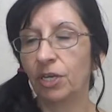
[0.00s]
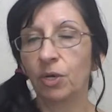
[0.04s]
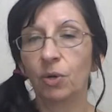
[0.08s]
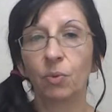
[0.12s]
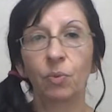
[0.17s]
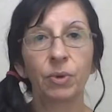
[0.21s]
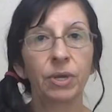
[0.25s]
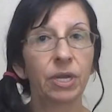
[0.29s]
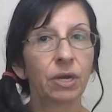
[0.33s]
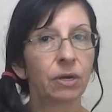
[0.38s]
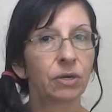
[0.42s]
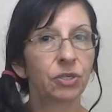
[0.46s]

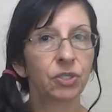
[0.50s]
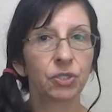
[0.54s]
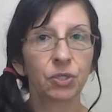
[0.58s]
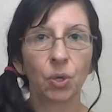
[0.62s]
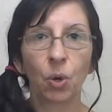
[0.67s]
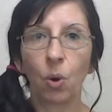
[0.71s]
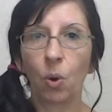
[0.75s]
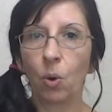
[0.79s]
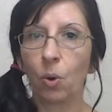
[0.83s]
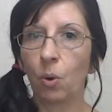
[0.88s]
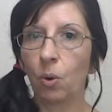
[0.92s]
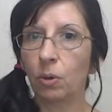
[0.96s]
We are
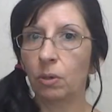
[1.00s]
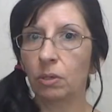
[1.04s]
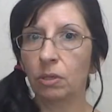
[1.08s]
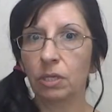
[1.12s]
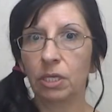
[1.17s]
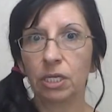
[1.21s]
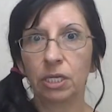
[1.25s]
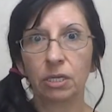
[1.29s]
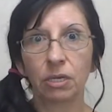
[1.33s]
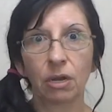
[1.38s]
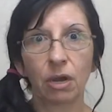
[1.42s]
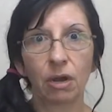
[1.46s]

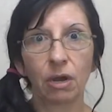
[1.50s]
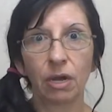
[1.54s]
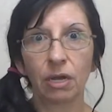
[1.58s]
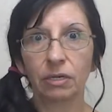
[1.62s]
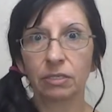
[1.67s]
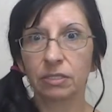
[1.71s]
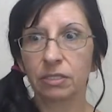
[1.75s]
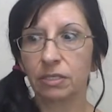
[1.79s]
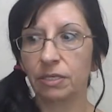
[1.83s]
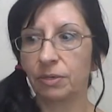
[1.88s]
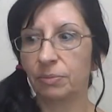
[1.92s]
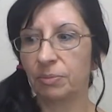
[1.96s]
totally
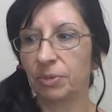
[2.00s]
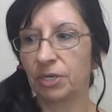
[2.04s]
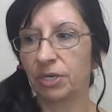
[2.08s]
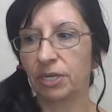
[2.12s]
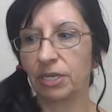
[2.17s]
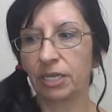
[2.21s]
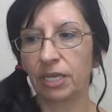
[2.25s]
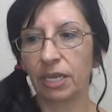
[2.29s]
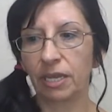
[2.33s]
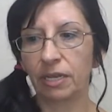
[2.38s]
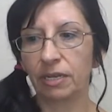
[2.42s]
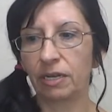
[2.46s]
not
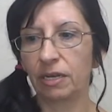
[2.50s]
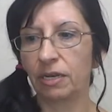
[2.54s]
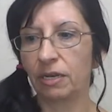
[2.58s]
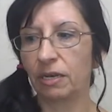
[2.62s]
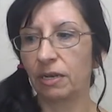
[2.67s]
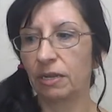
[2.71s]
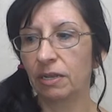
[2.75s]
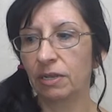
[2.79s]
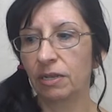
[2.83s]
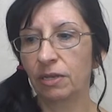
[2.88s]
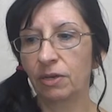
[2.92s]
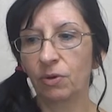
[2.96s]
communicating
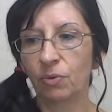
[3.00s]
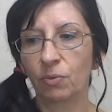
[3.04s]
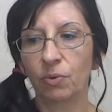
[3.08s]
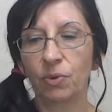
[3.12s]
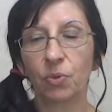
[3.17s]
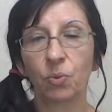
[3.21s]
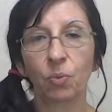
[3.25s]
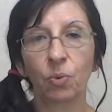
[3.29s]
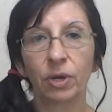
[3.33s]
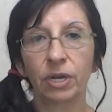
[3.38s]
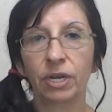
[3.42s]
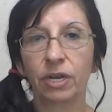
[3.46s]
with
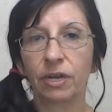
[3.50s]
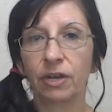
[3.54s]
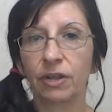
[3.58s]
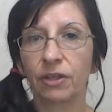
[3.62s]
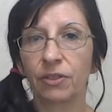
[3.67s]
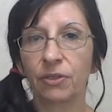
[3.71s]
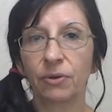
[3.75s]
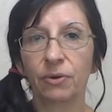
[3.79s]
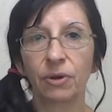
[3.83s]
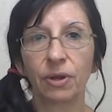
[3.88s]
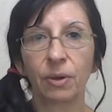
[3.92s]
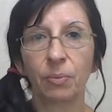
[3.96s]
one
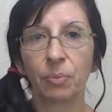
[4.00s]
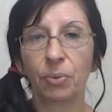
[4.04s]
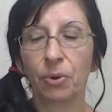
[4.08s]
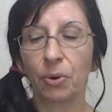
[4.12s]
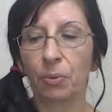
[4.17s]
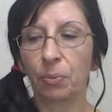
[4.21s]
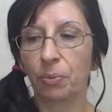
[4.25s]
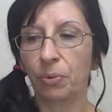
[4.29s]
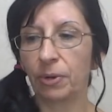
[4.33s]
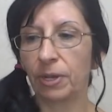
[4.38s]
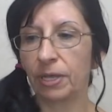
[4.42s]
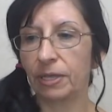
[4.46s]
another
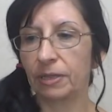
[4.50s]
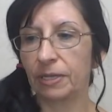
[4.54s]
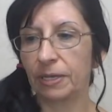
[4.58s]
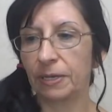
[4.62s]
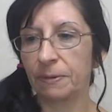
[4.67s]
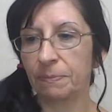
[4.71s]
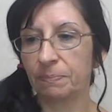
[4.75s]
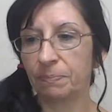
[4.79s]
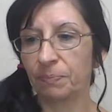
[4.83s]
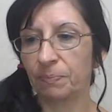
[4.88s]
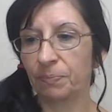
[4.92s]
appropriately.